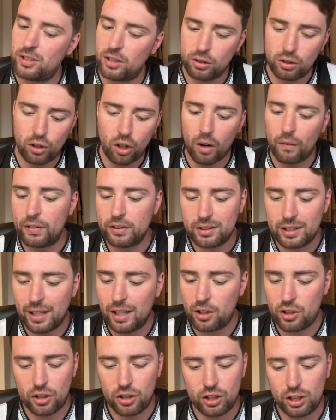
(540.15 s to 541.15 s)
There's
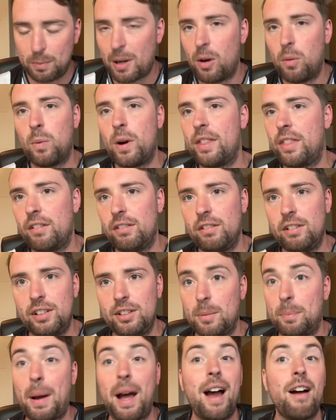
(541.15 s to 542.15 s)
conversations about whether
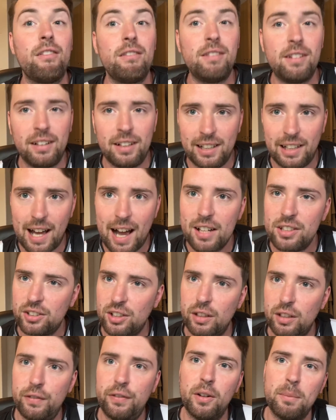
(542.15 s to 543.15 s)
he's apparently
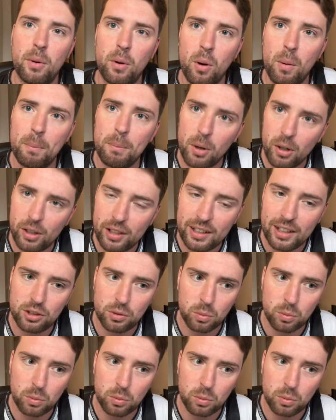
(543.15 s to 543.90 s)
asking for more money as